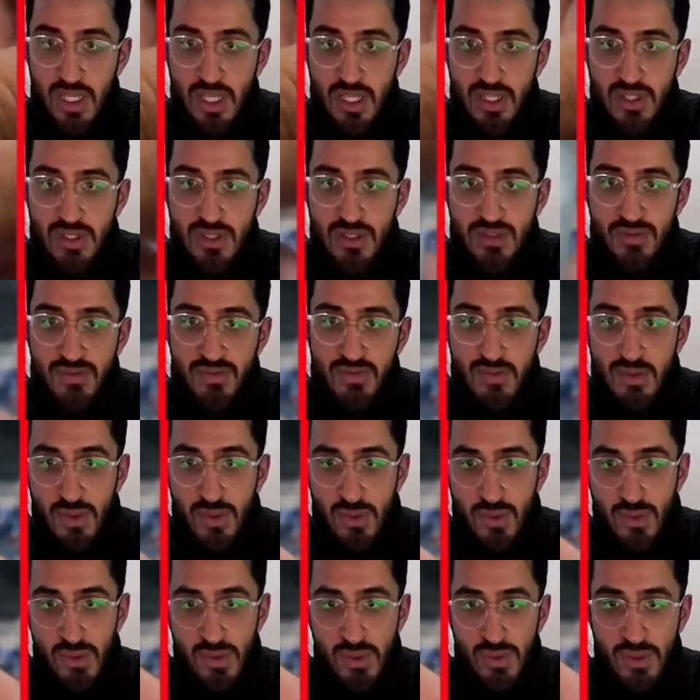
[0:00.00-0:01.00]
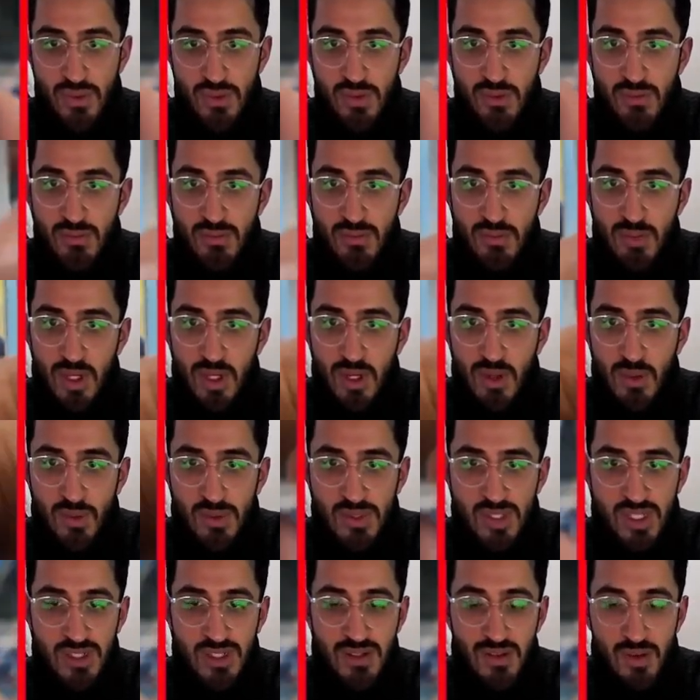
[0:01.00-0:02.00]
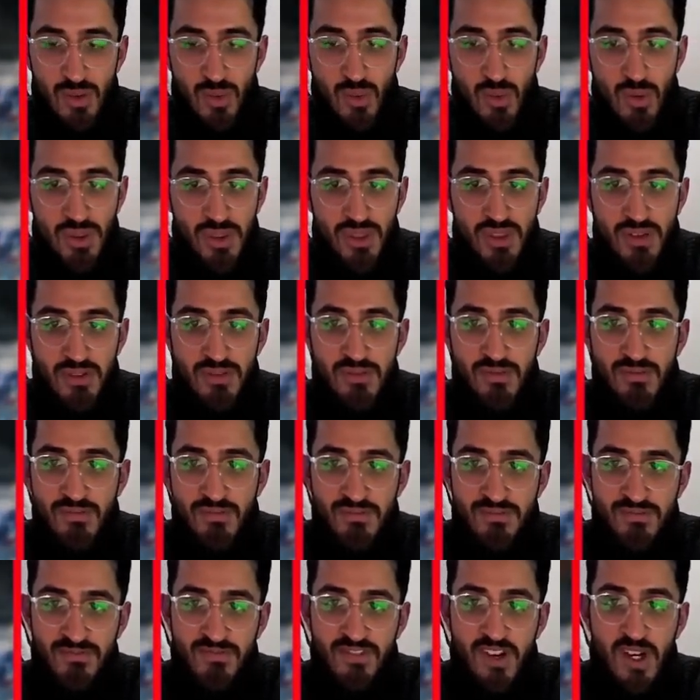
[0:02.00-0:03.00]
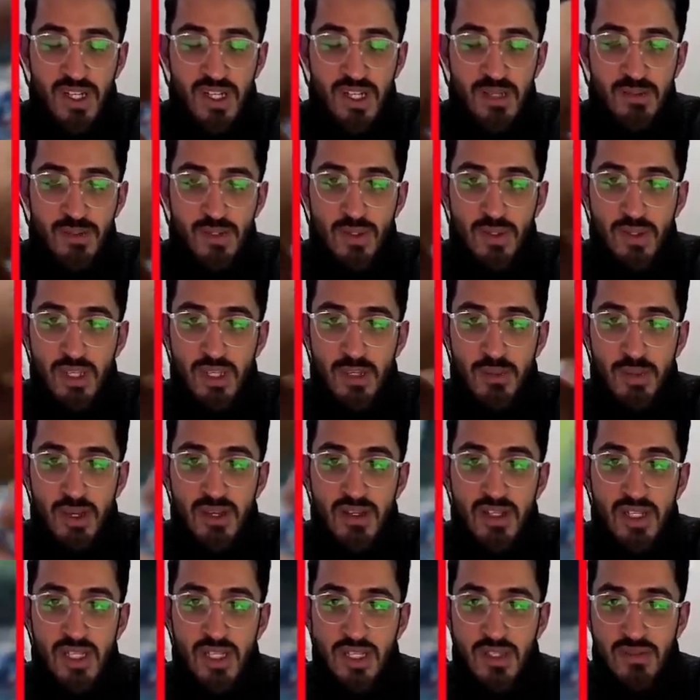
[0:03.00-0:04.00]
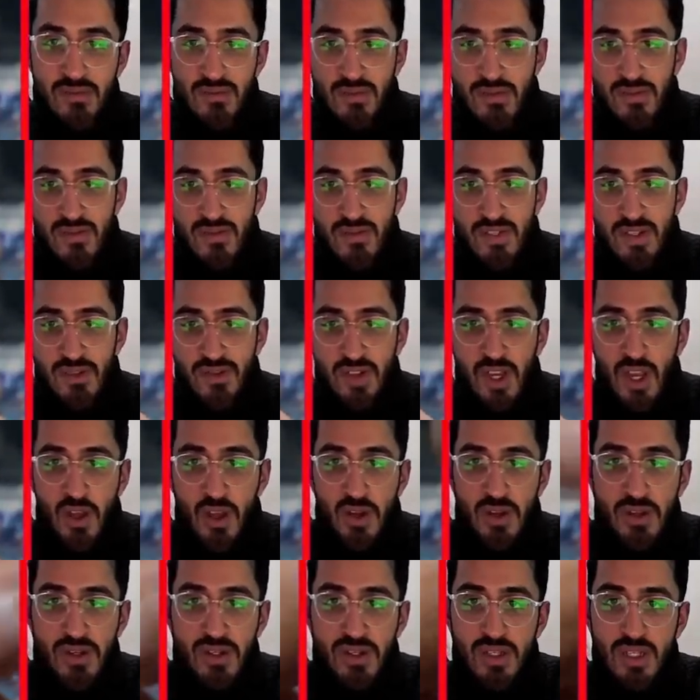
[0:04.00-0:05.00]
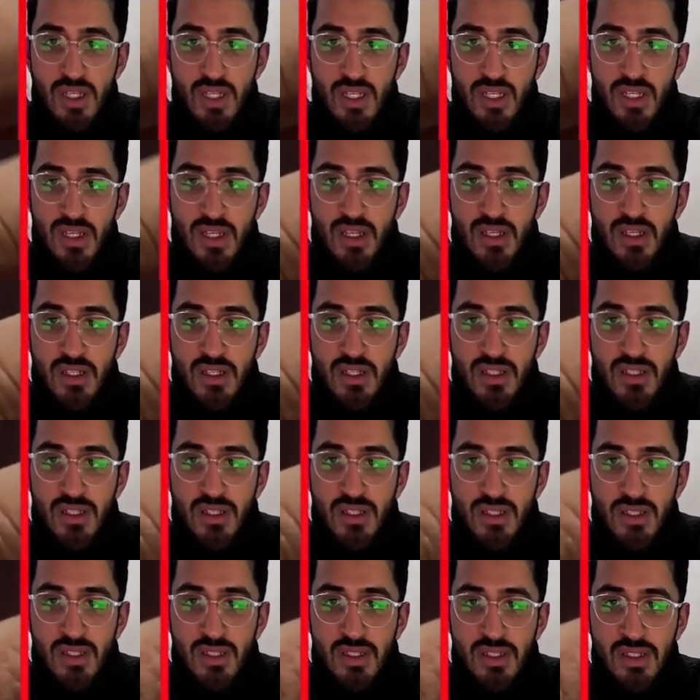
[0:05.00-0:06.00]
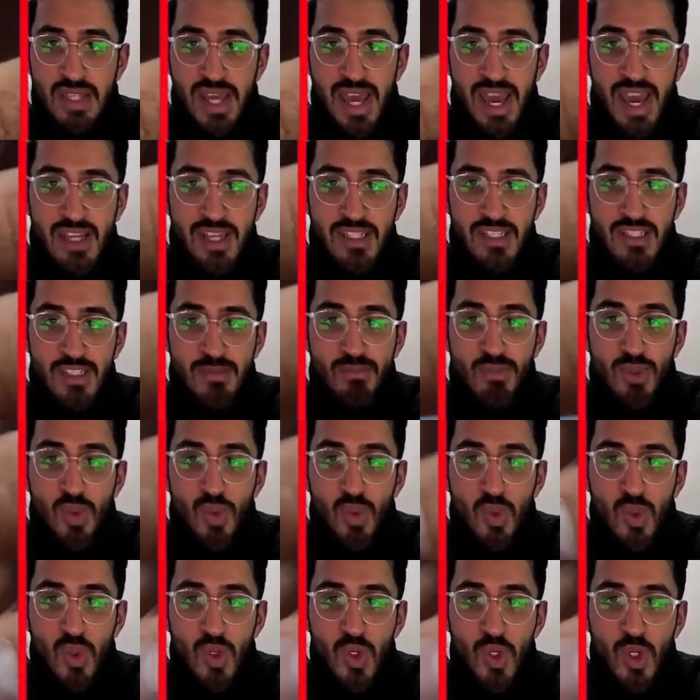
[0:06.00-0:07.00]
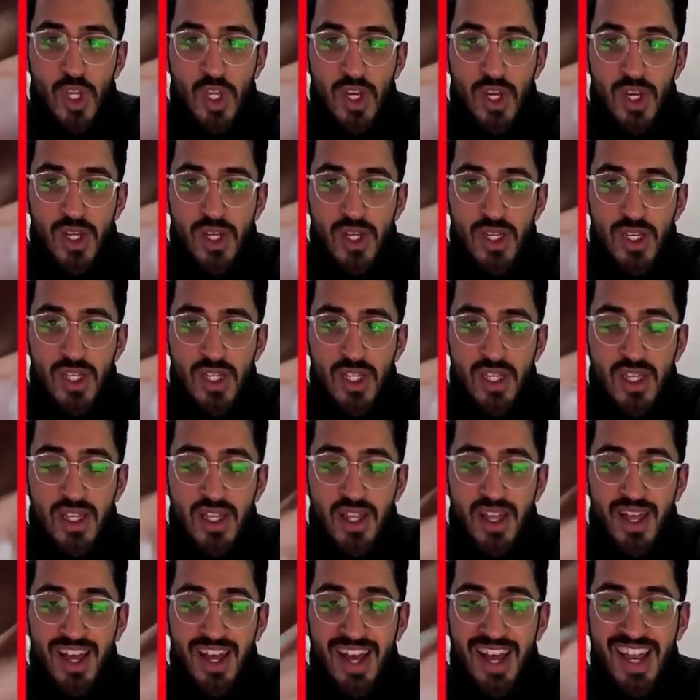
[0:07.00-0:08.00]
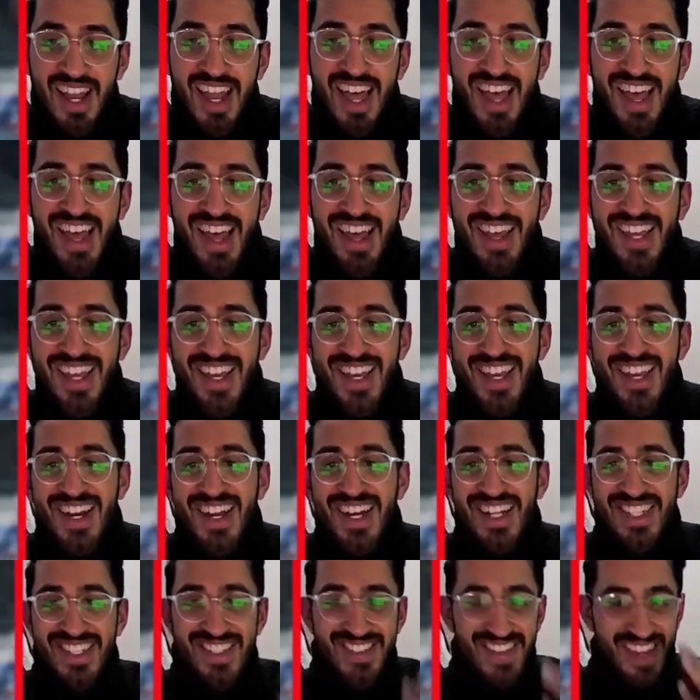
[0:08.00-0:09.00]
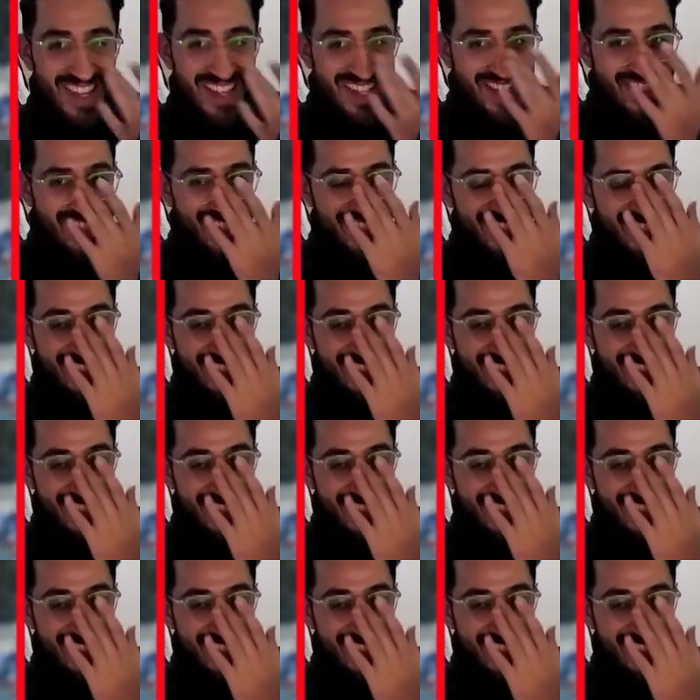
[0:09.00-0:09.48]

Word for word: The Vroom, Claunch, I don't know what the fuck I'm talking about. Vivillon, Dachsbund. I do like that.